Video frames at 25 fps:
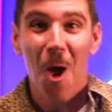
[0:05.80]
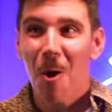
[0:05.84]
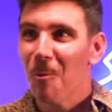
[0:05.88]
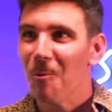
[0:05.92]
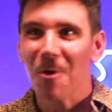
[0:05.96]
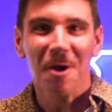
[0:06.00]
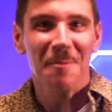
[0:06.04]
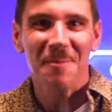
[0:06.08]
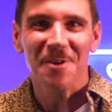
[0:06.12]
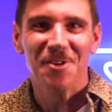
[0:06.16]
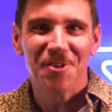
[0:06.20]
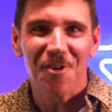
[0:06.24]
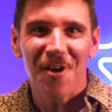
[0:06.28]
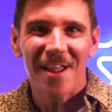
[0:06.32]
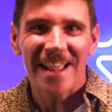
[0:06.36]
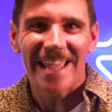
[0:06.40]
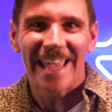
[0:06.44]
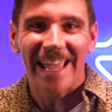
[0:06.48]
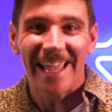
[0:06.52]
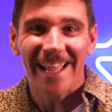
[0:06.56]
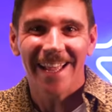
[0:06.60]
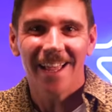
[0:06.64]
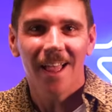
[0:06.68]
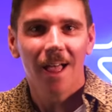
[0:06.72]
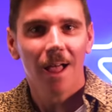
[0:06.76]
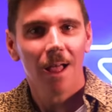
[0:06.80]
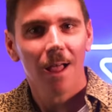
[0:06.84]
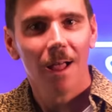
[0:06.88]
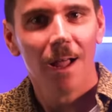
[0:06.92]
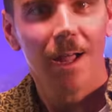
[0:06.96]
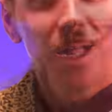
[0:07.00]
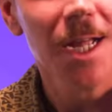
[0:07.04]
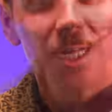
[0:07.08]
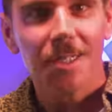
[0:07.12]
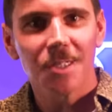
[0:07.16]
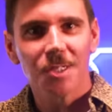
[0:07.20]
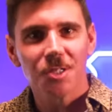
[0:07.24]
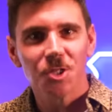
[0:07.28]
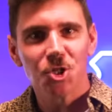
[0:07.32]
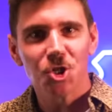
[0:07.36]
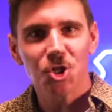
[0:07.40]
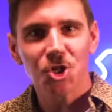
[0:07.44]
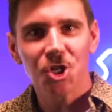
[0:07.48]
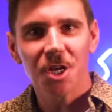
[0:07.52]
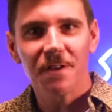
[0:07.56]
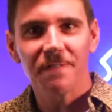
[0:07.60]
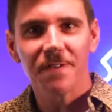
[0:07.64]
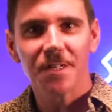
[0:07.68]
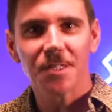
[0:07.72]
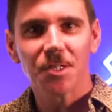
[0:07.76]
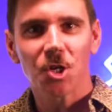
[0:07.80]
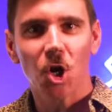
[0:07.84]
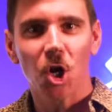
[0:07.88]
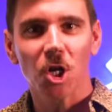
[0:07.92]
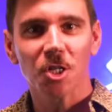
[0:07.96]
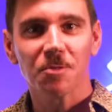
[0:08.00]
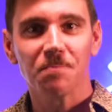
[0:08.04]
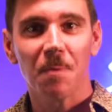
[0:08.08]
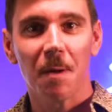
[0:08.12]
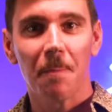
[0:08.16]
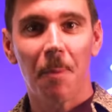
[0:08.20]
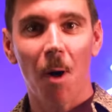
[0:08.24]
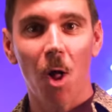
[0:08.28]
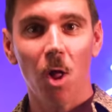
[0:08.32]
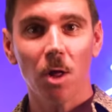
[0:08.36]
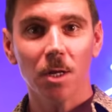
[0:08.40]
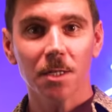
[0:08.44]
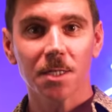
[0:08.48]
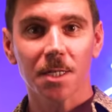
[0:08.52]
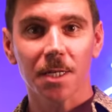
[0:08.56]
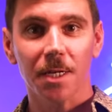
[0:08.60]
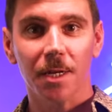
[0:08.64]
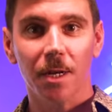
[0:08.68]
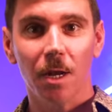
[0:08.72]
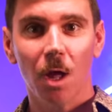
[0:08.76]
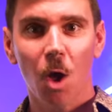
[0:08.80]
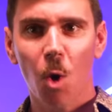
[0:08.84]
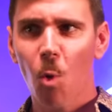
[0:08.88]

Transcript: What am I drinking? This is a Chivas Cosmopolitan.